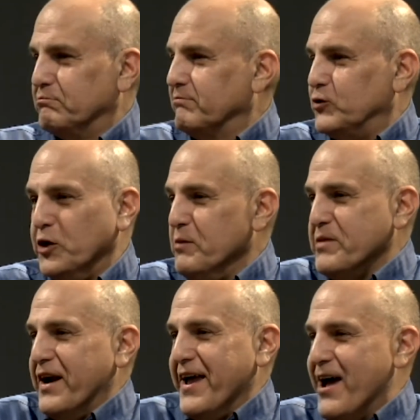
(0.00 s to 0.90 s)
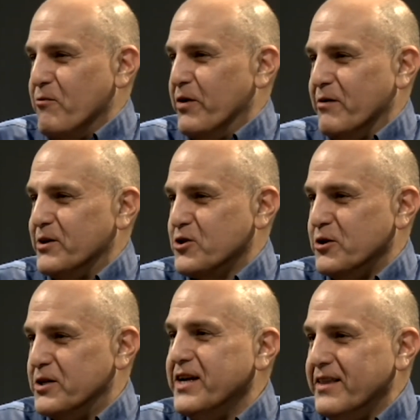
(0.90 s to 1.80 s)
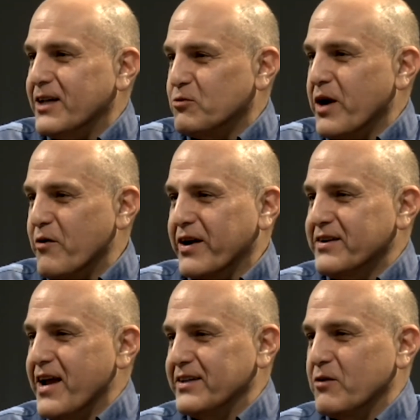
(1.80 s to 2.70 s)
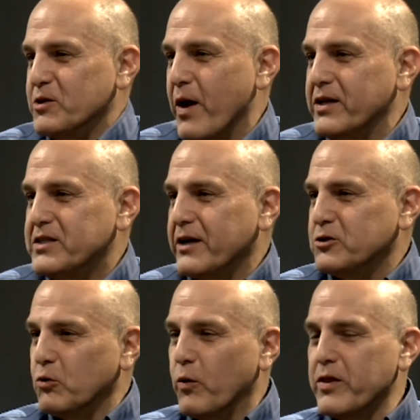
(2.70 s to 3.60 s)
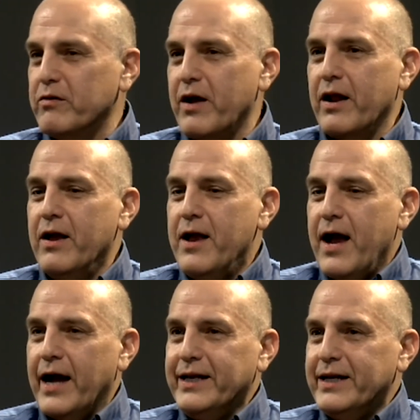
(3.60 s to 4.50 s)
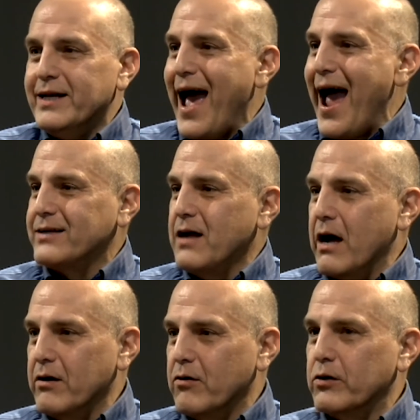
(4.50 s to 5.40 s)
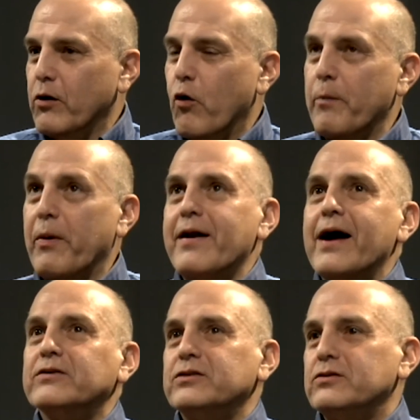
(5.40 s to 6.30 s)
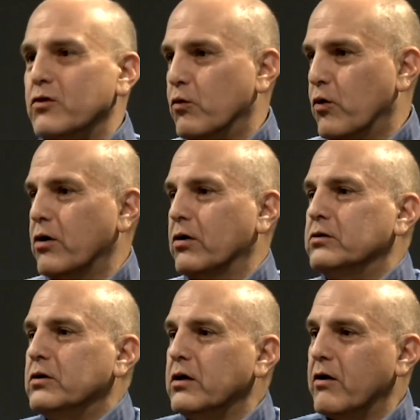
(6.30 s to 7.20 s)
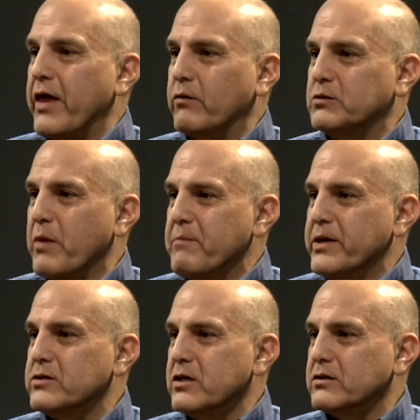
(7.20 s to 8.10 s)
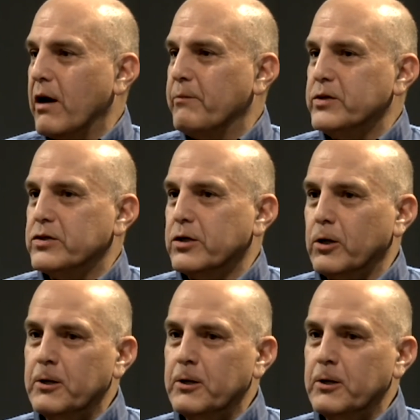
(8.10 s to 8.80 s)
dream that I had when I was 13. That's when I recognized I was bisexual. Whether or not I needed to act on it or, or pronounce it to the world, you know, that was my business up mm. until